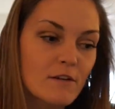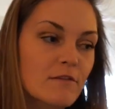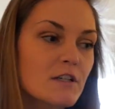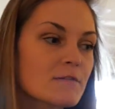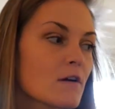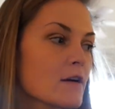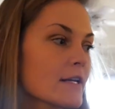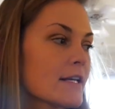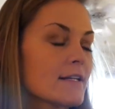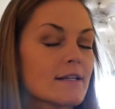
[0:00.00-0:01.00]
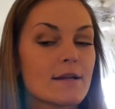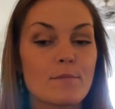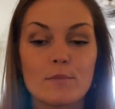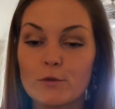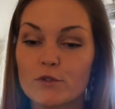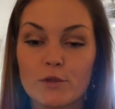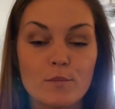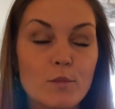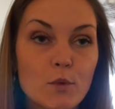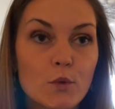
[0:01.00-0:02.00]
first of all, it can boost your
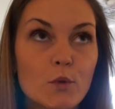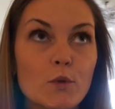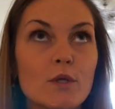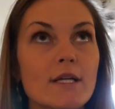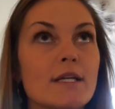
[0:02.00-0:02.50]
mood,